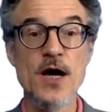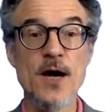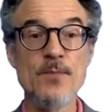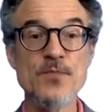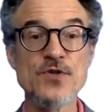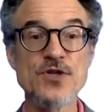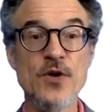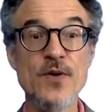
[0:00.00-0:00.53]

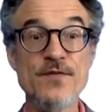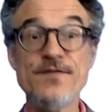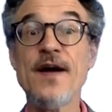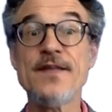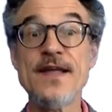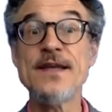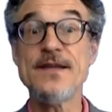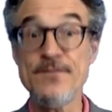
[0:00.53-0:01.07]
Um, so in
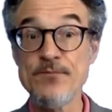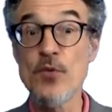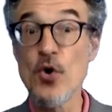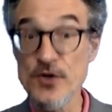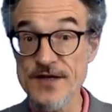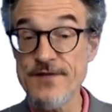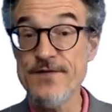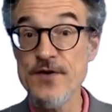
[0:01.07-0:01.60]
fact, they're di
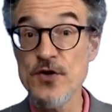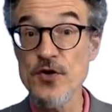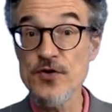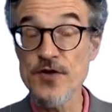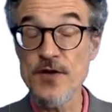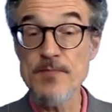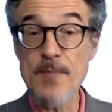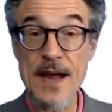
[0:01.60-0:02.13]
more
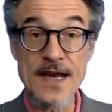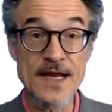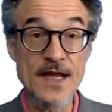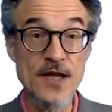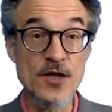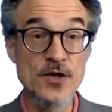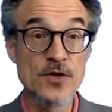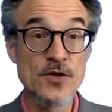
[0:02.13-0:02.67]
difficult than
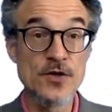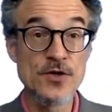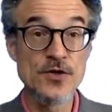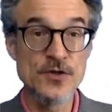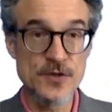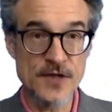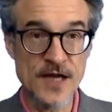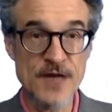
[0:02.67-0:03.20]
many
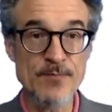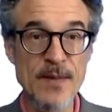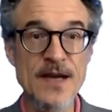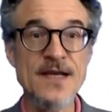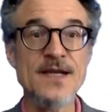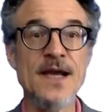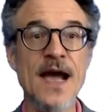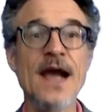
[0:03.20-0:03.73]
that
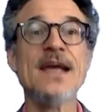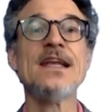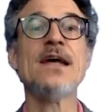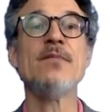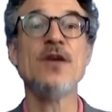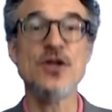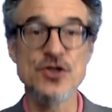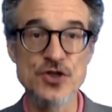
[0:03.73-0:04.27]
many
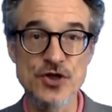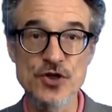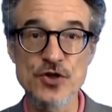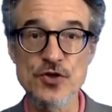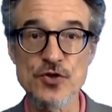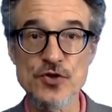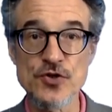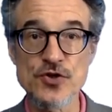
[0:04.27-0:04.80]
academic
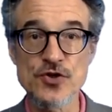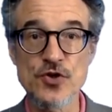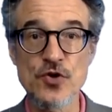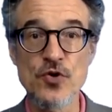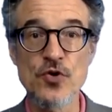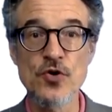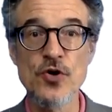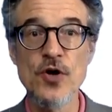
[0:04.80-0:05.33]
journals
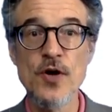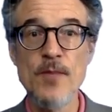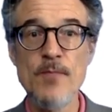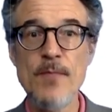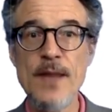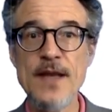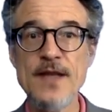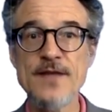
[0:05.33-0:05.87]
or
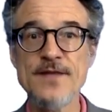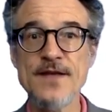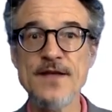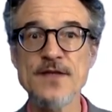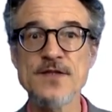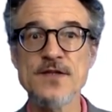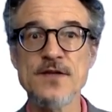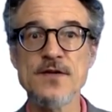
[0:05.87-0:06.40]
many
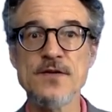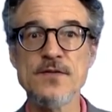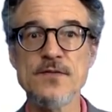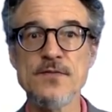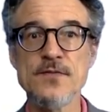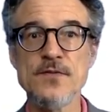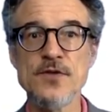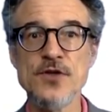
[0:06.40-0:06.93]
things that
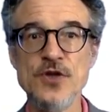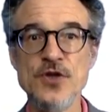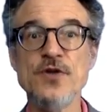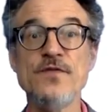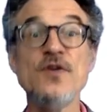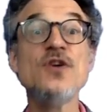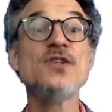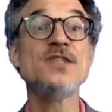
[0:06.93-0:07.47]

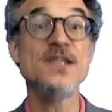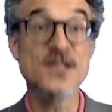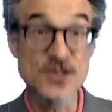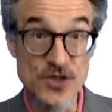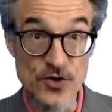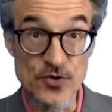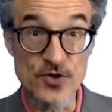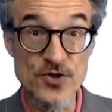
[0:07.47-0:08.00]
university
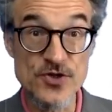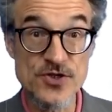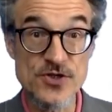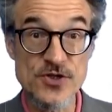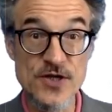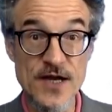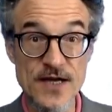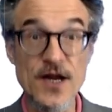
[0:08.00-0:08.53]

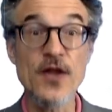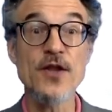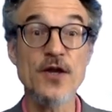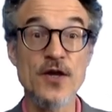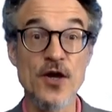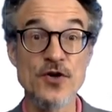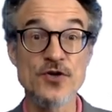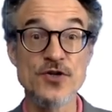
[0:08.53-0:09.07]
students in
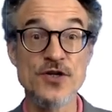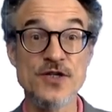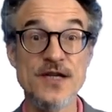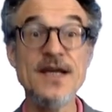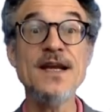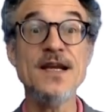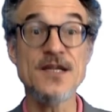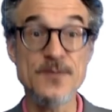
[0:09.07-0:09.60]
other countries,
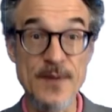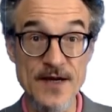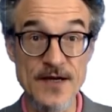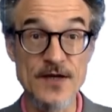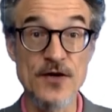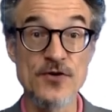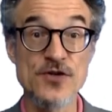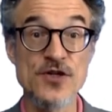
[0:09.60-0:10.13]

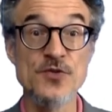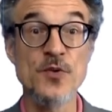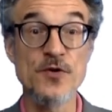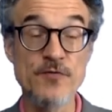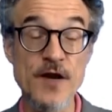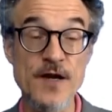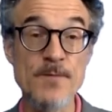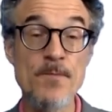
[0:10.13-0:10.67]
English-speaking countries,
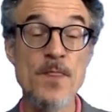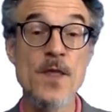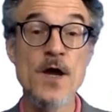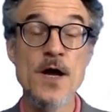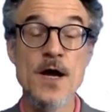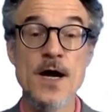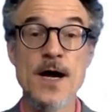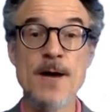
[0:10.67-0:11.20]
will read.
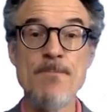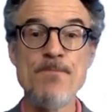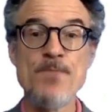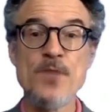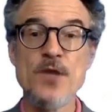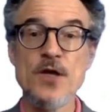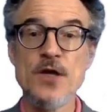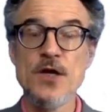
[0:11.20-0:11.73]
Um,